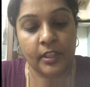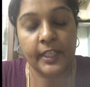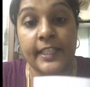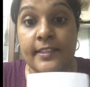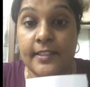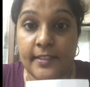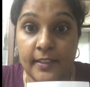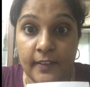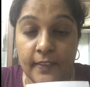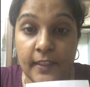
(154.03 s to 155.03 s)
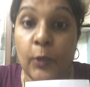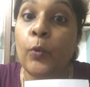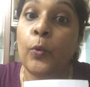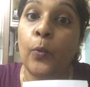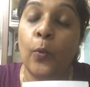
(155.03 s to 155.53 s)
It's the
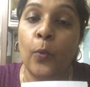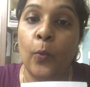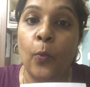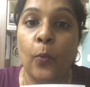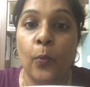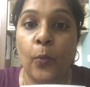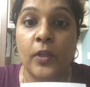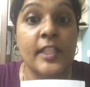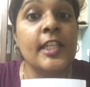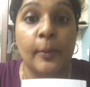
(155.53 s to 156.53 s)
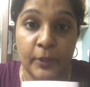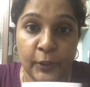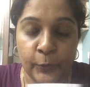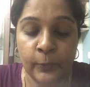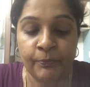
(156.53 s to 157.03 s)

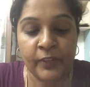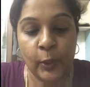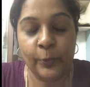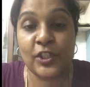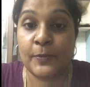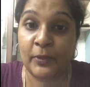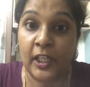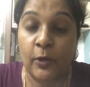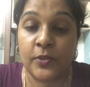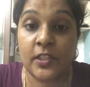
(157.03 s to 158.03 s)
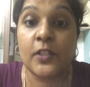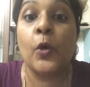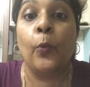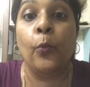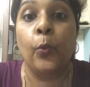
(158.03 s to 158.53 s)
W, which is pronounced as
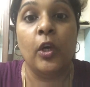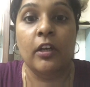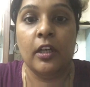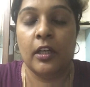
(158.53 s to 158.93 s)
W.